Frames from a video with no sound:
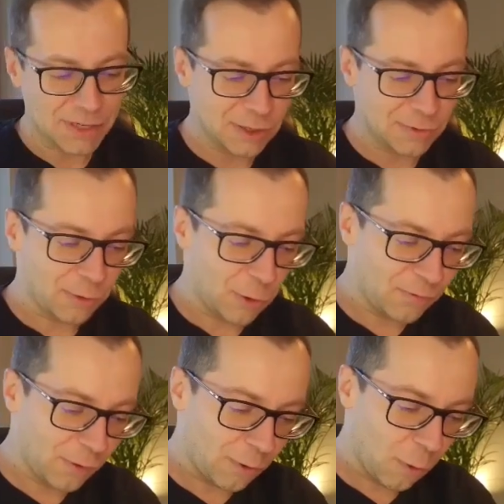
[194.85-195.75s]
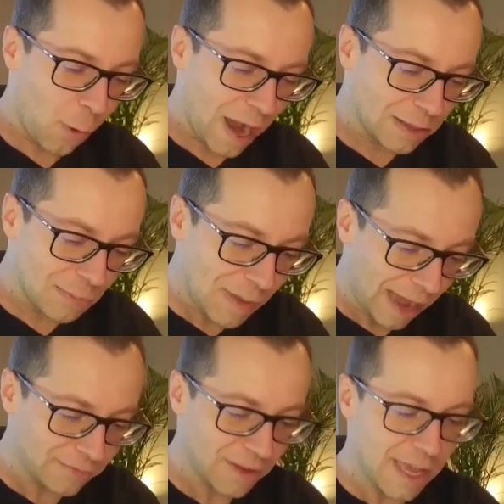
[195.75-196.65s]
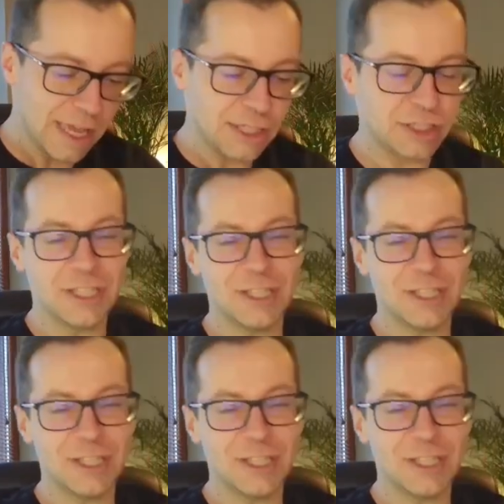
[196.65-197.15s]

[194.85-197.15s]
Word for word: So for, for one month, she